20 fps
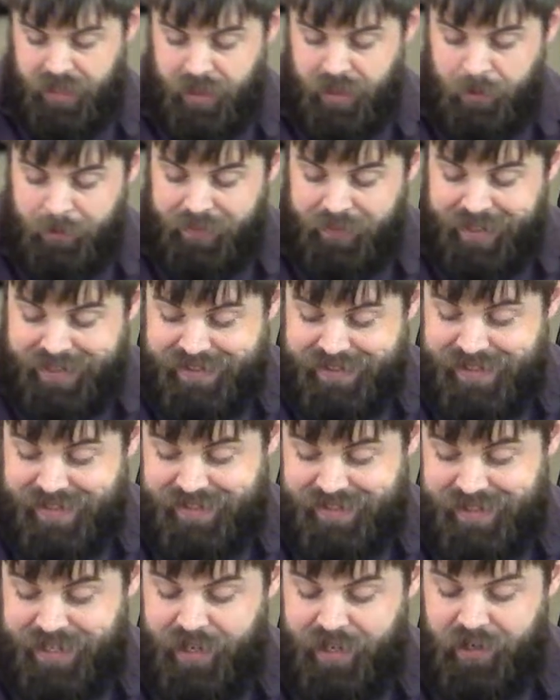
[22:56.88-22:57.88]
But then he
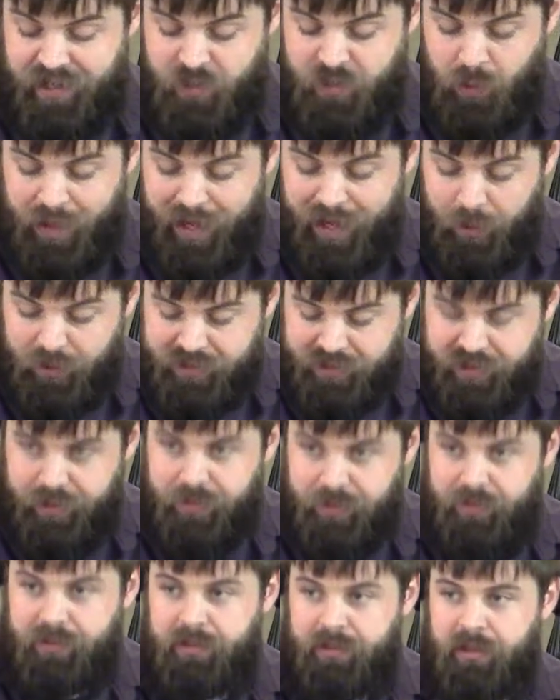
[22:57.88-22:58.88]
says, and here's what I will
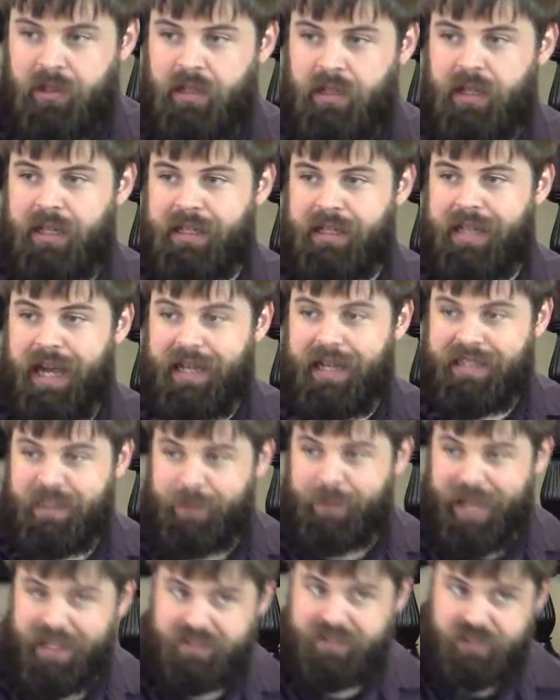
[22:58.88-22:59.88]
do. God
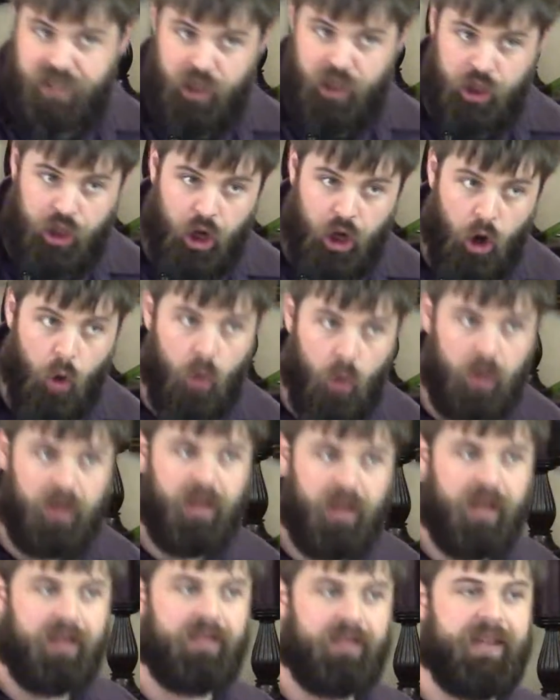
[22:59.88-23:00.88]
commands, go,
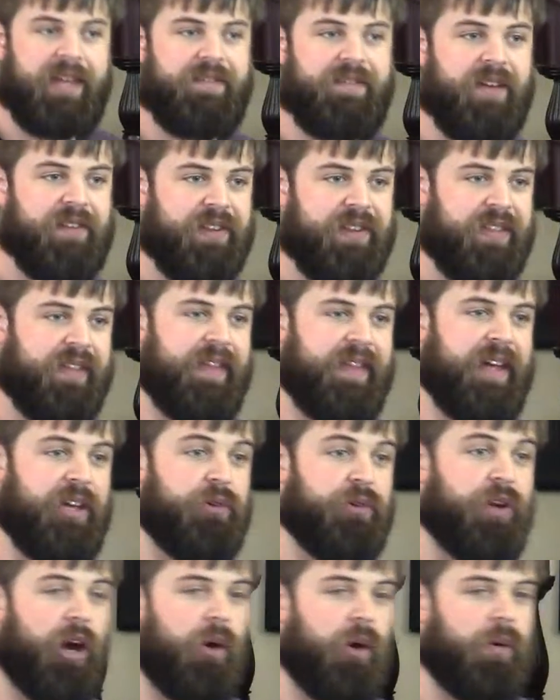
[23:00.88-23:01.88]
leave everything that
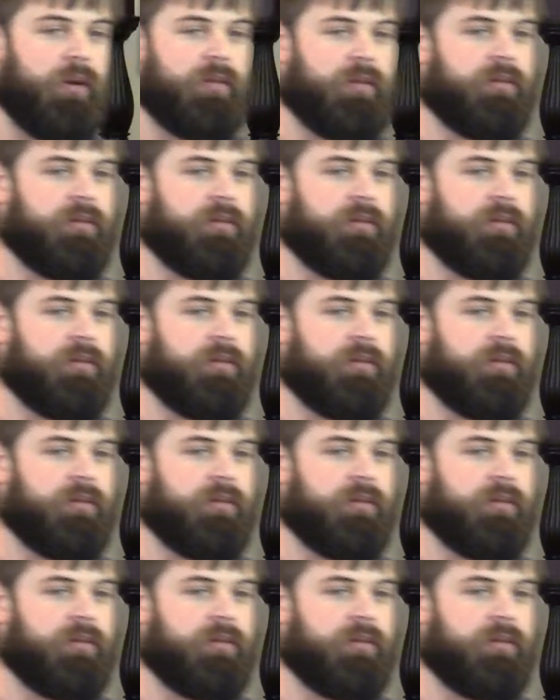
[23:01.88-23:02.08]
you know,